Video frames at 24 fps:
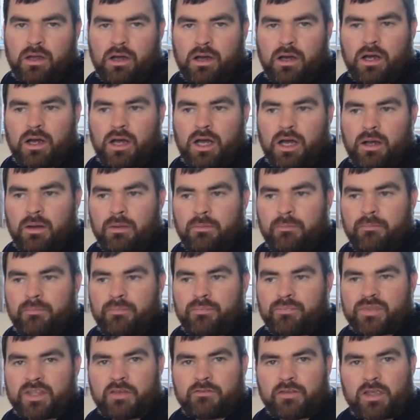Um,
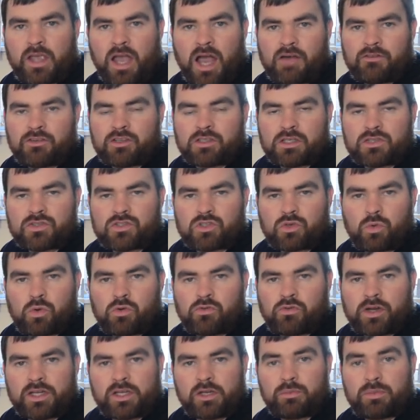if you haven't done so
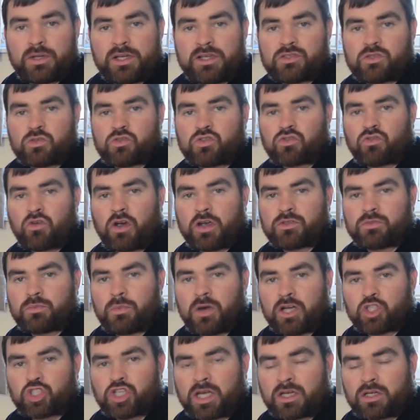already, please subscribe to
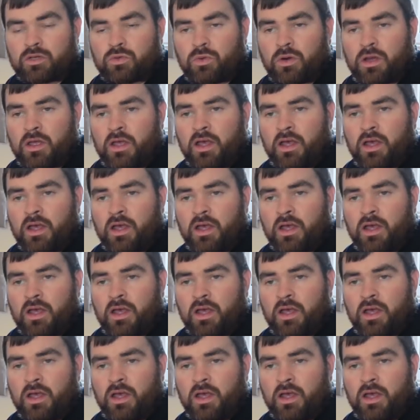my channel.